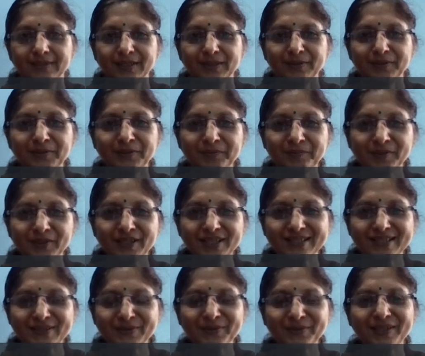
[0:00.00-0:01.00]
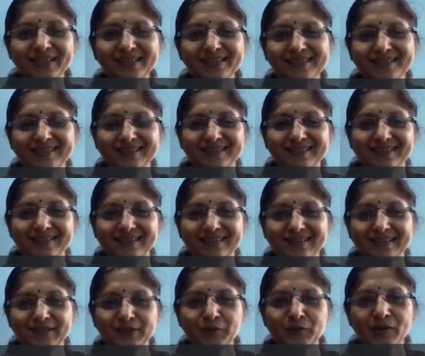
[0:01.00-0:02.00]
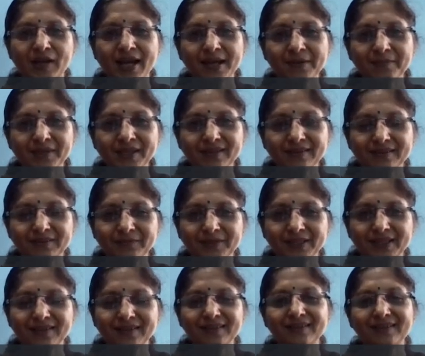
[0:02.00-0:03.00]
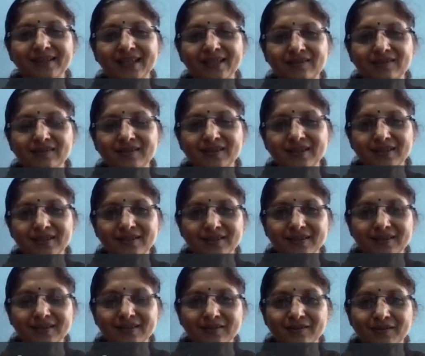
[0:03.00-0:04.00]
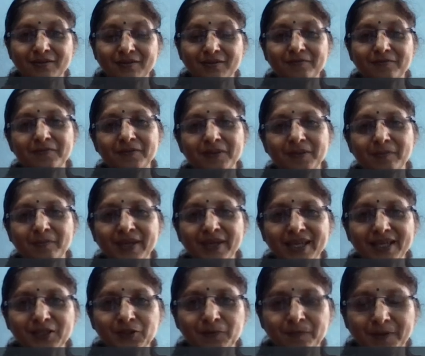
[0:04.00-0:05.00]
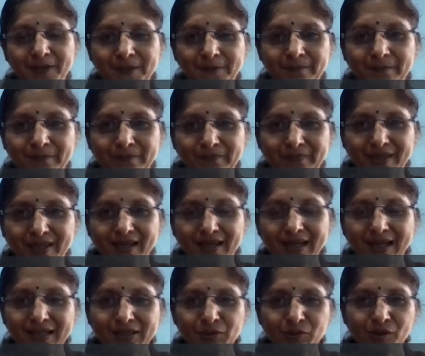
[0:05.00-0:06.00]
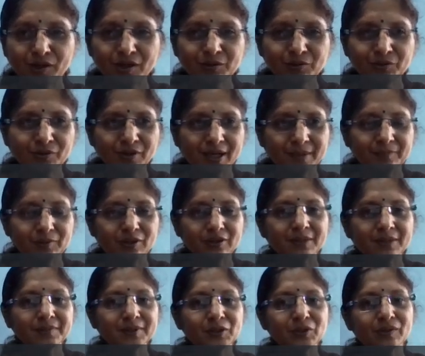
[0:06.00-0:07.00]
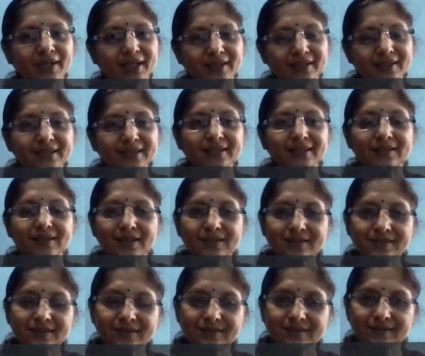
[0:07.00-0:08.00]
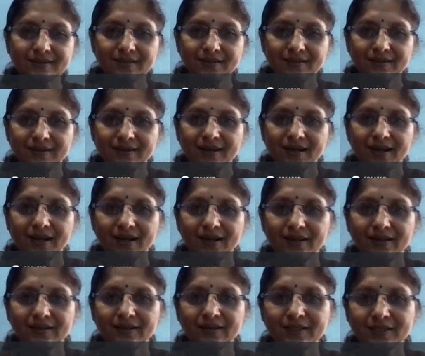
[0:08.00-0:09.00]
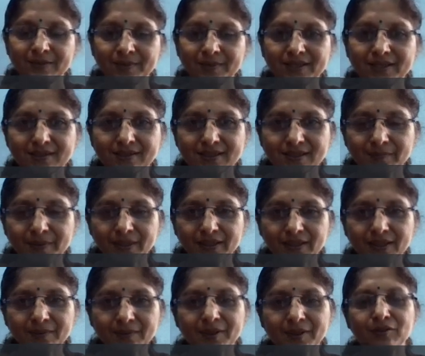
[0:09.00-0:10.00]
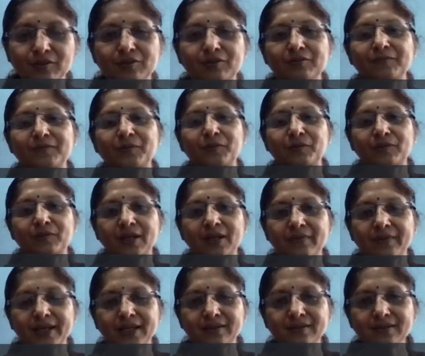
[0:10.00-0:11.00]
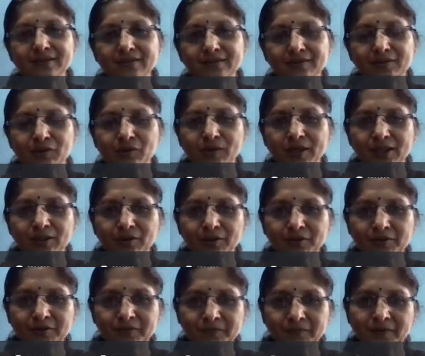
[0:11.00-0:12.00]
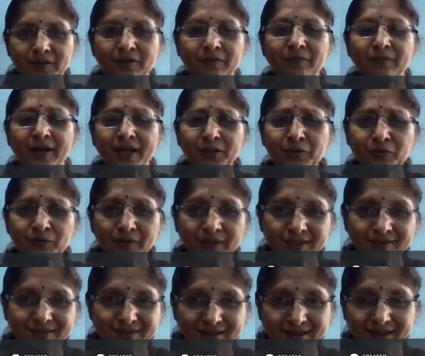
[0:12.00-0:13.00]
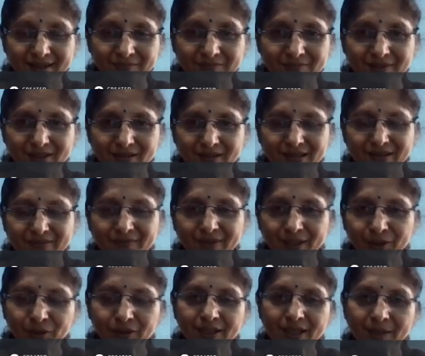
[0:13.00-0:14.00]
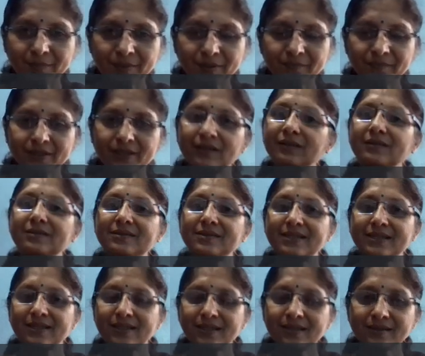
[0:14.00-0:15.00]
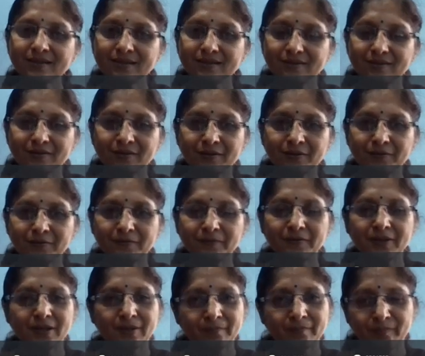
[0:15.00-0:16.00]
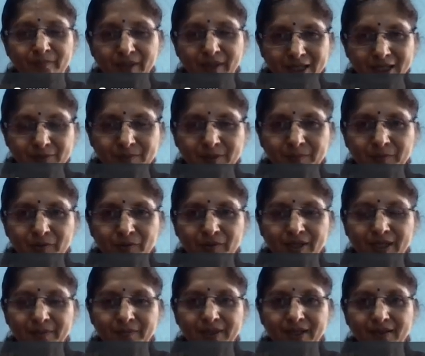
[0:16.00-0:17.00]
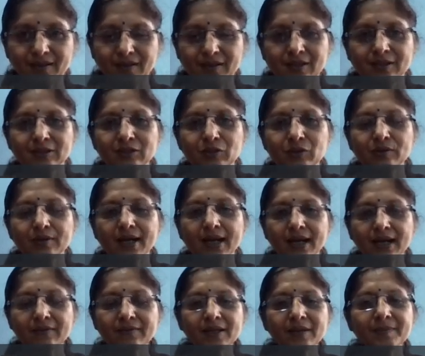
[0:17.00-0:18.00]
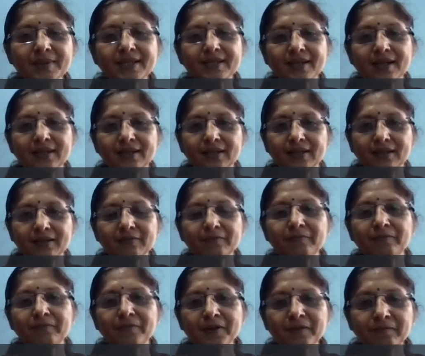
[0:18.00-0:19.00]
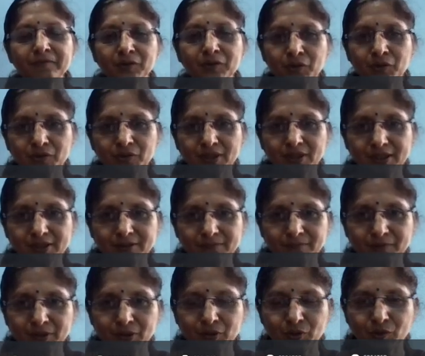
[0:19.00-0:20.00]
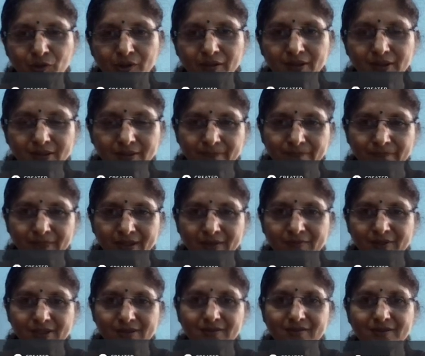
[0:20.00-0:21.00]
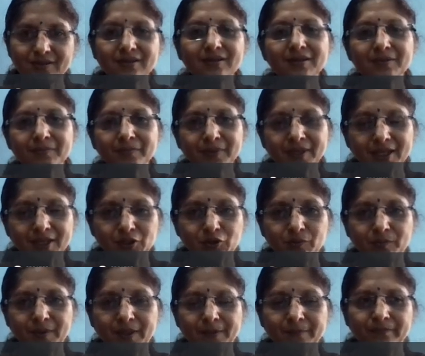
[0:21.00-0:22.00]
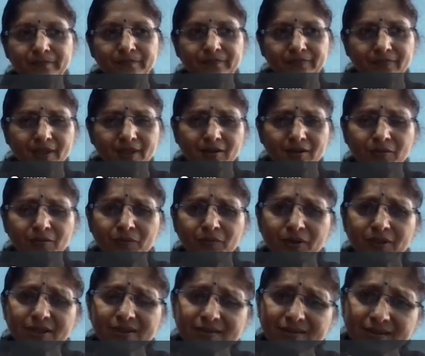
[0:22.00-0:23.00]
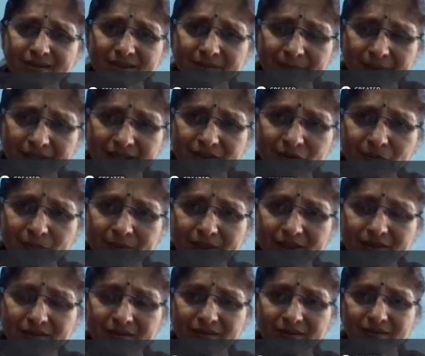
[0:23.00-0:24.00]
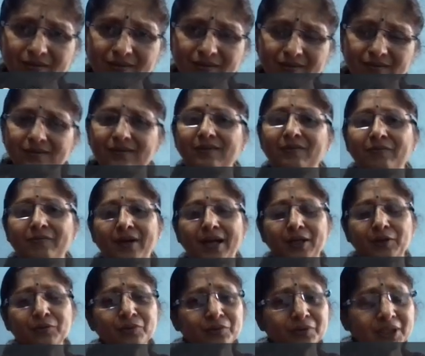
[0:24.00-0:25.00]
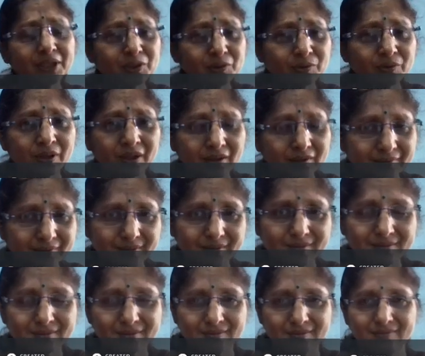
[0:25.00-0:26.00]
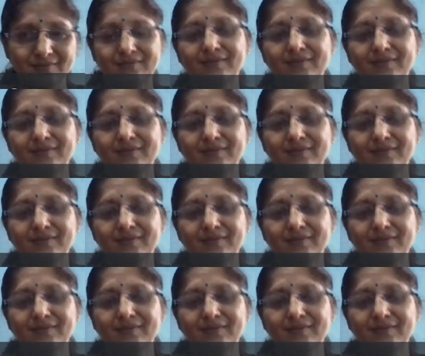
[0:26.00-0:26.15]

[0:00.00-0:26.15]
Good morning, students. So I'm here with the lecture series of PHP. As you all know, I'm not able to conduct the classes and it has been suspended because of coronavirus. So I thought of why to waste time? Why not come up with a series of PHP programming? So I will be starting 5th unit for you all, which is the PHP. What is this PHP? Why do you need to learn this?